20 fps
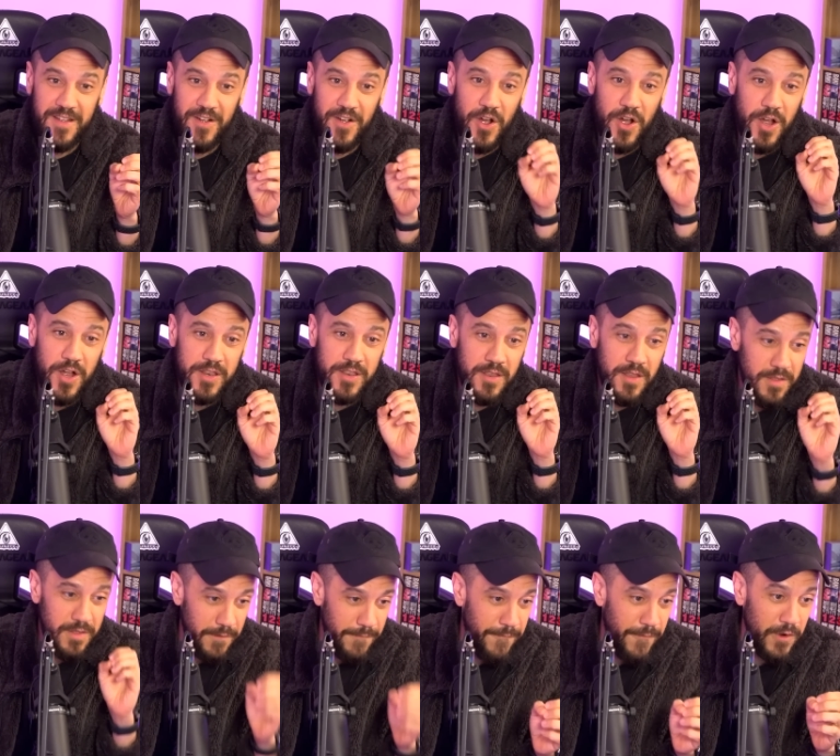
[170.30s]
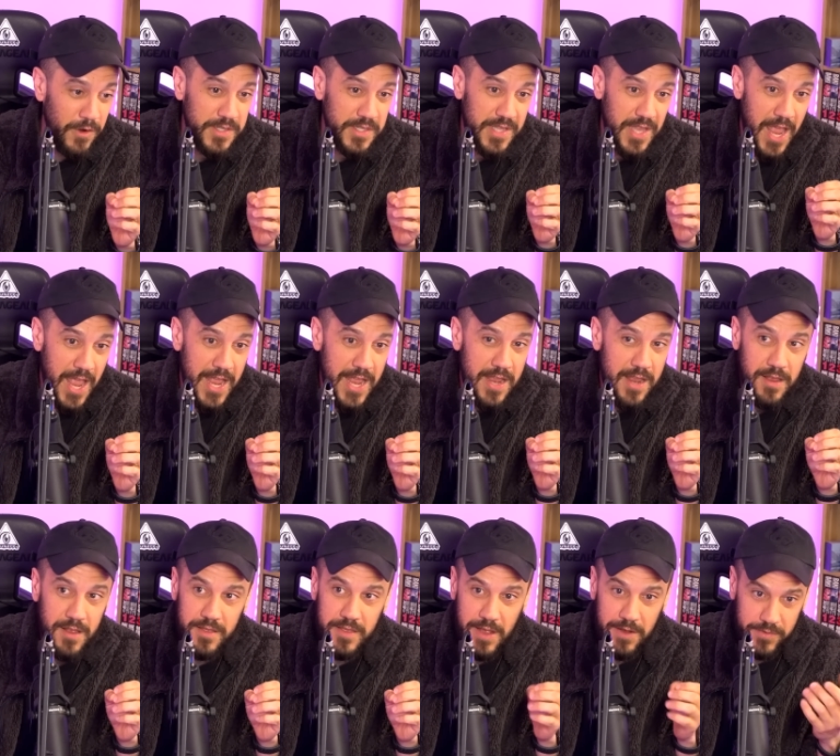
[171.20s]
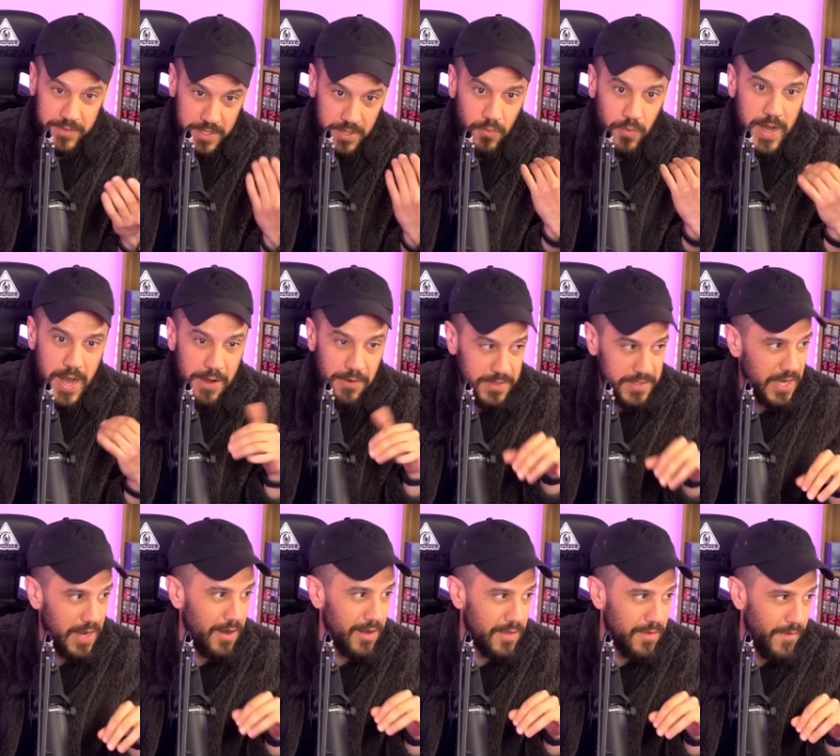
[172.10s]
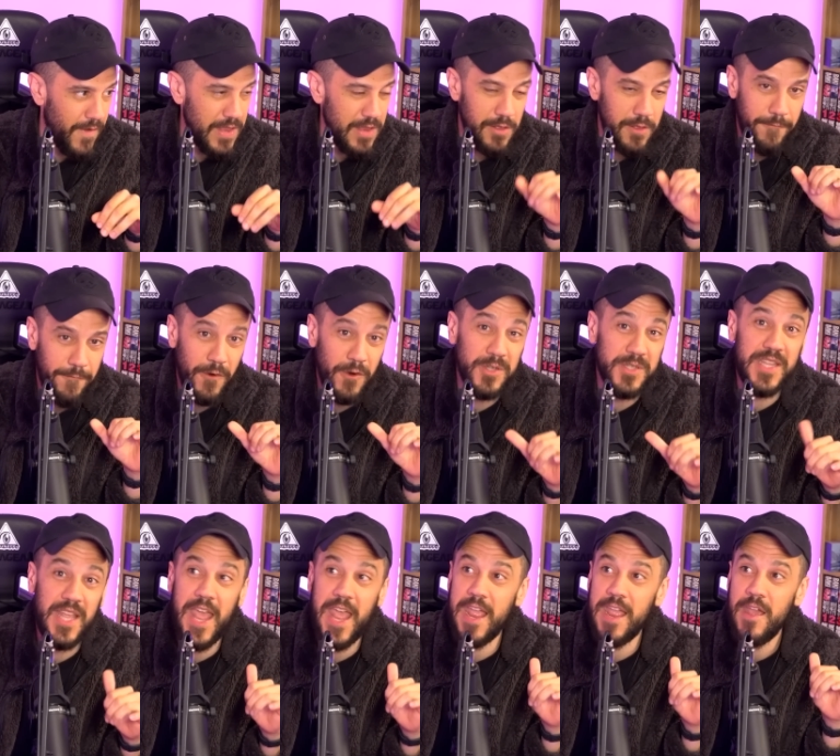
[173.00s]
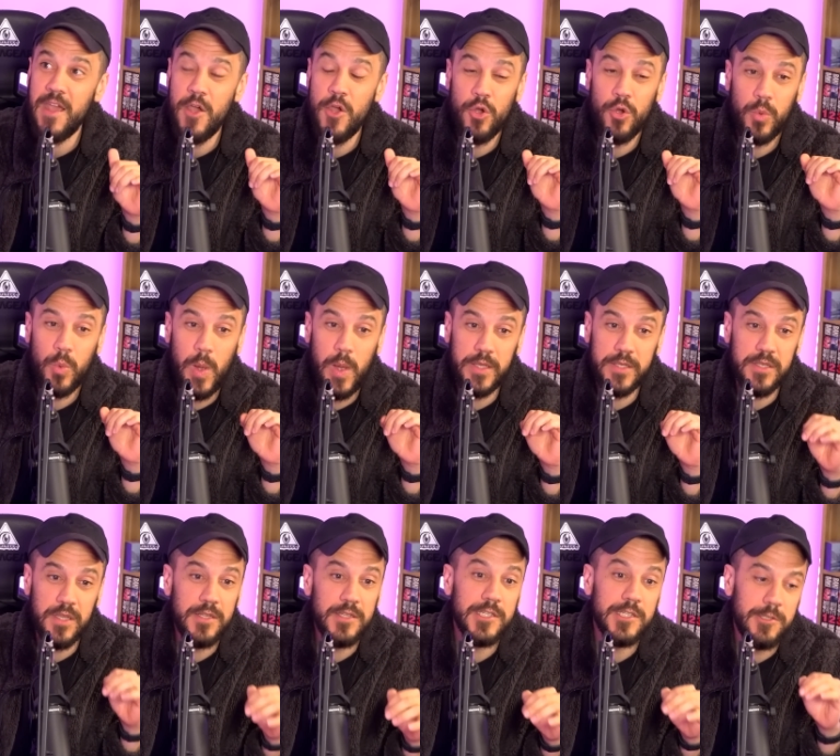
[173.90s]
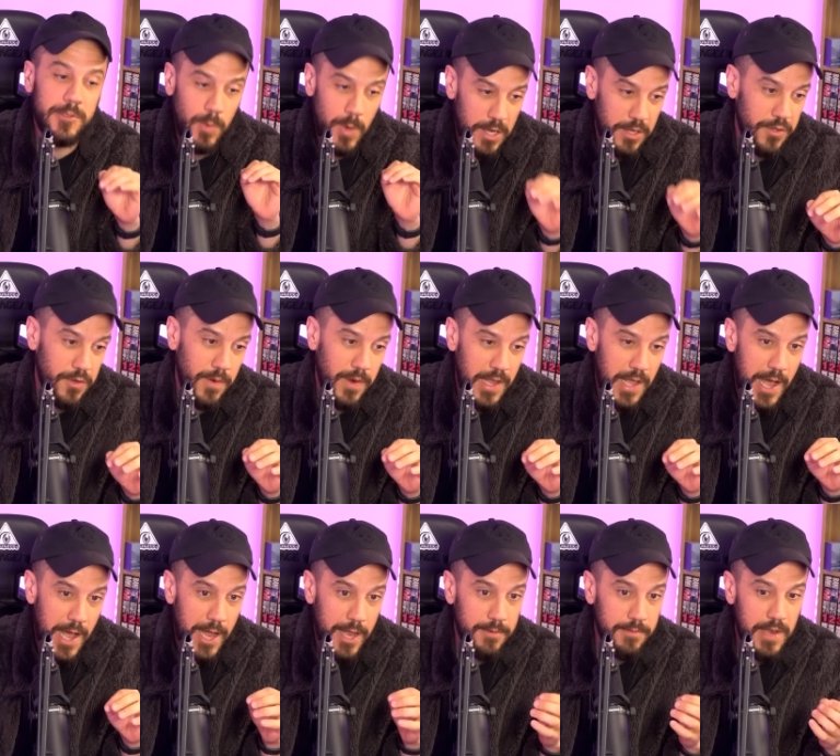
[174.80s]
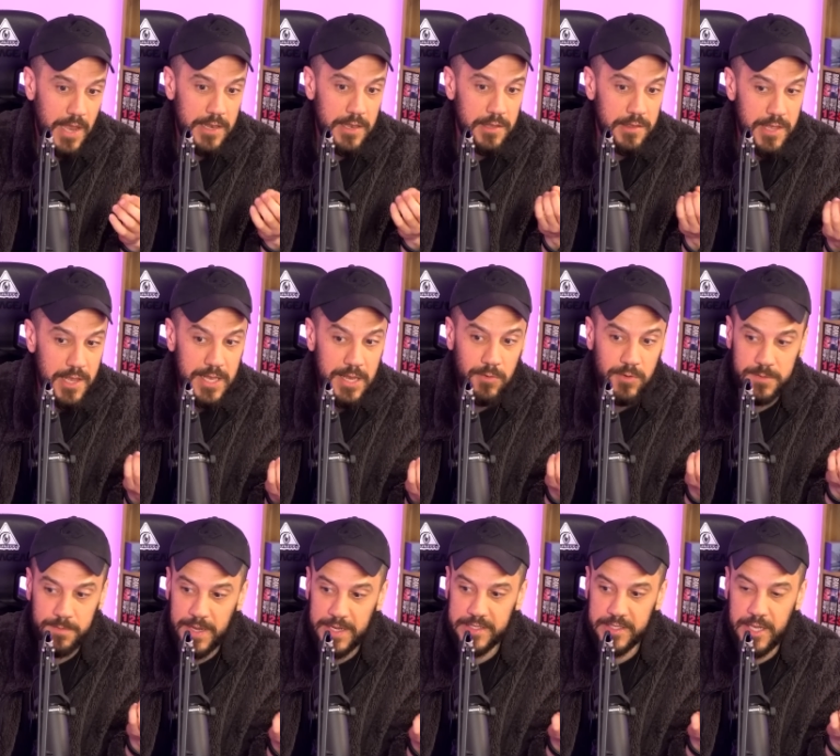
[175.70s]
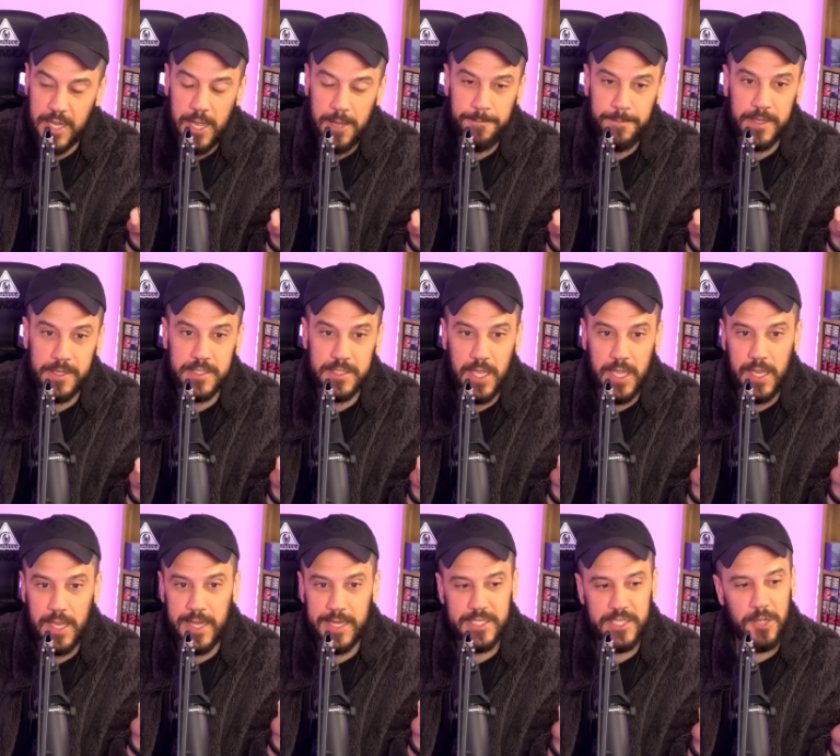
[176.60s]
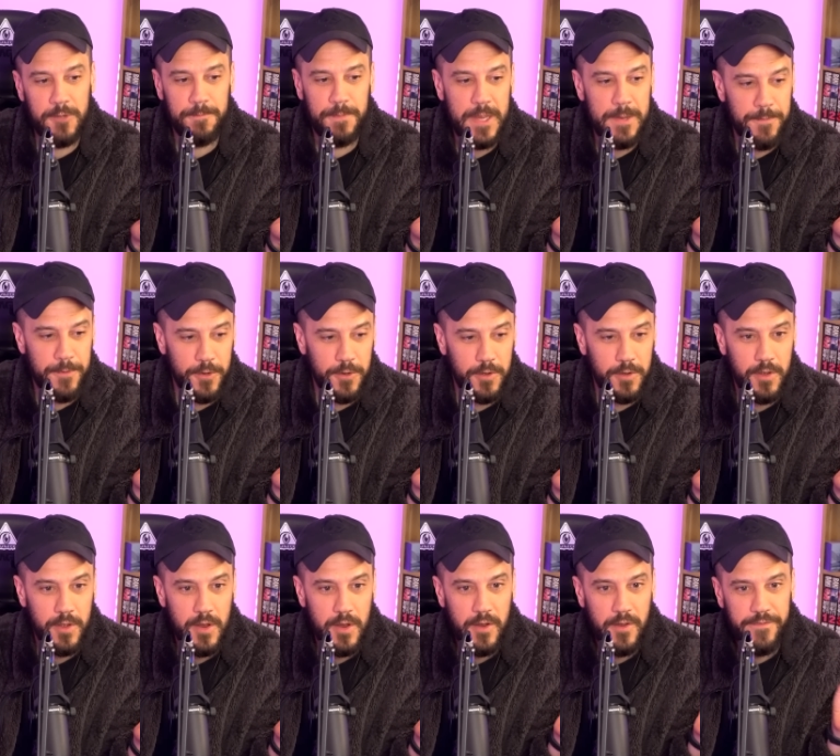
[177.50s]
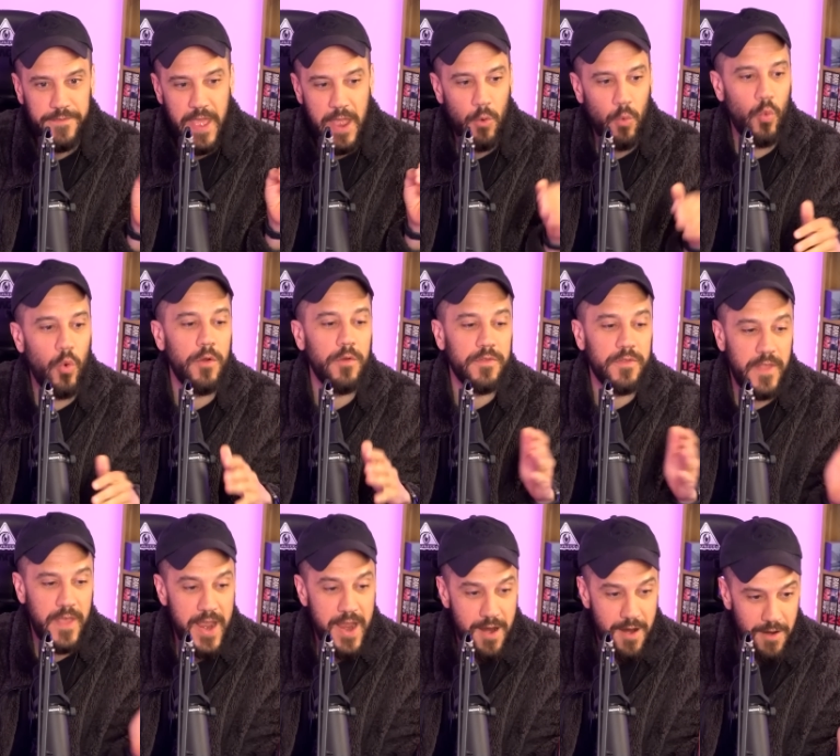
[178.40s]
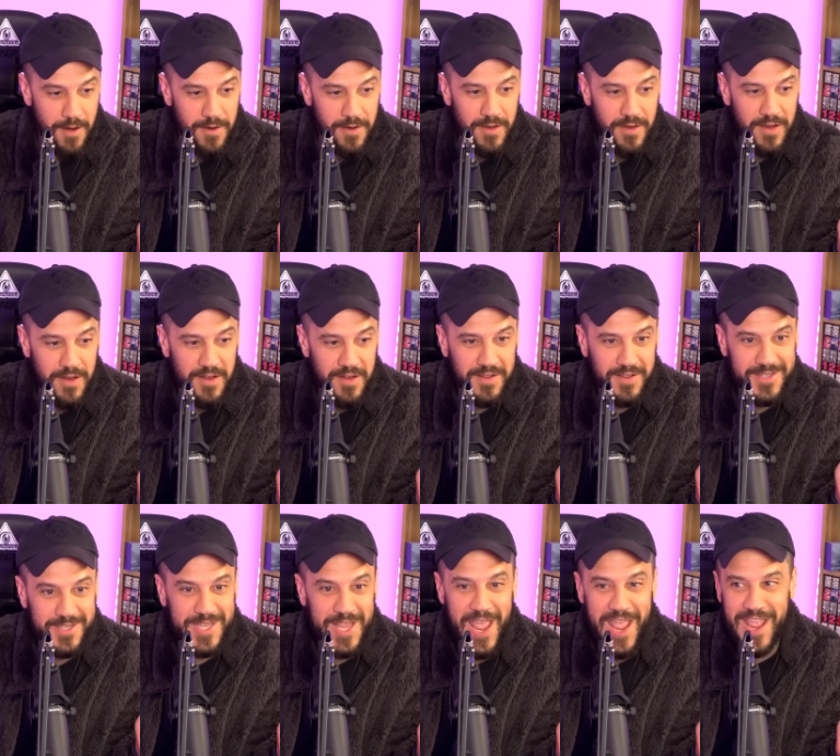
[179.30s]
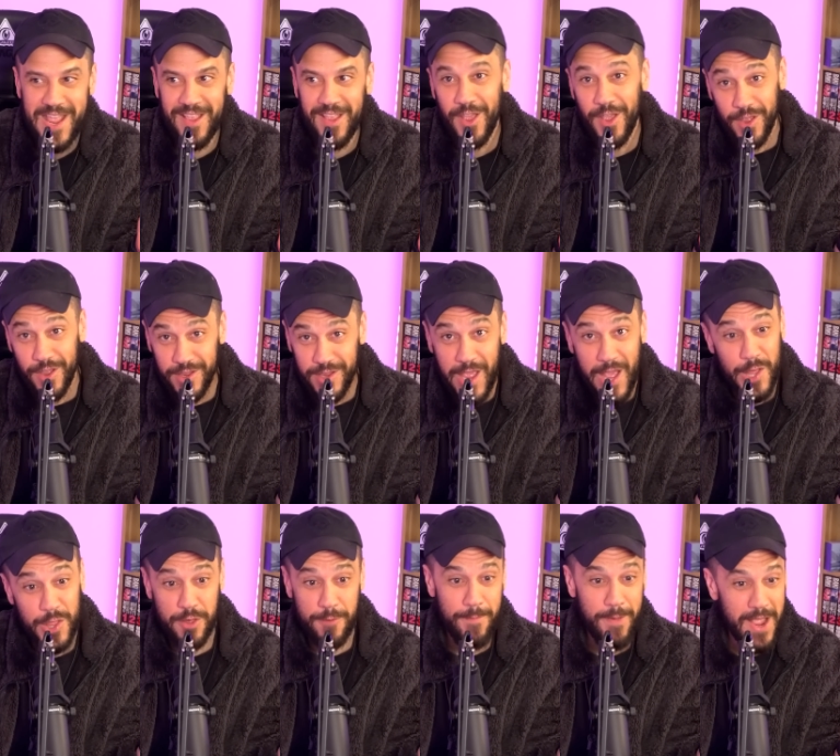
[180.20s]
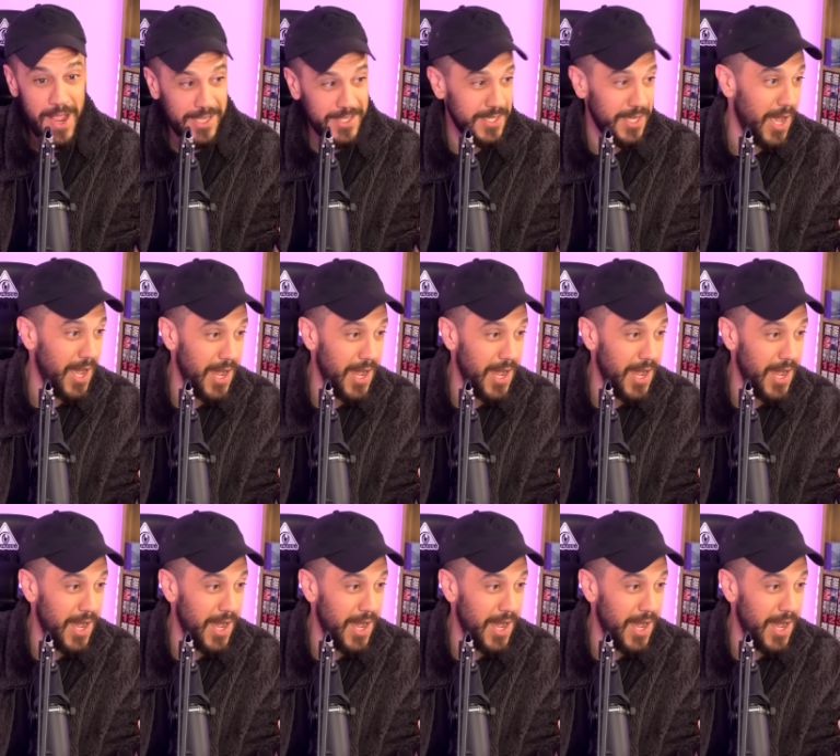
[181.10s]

on the first day, that was when I was there at the venue, the first day was sweltering hot. And the thing that was messed up is like, I saw people that weren't there saying, yeah, Japan's a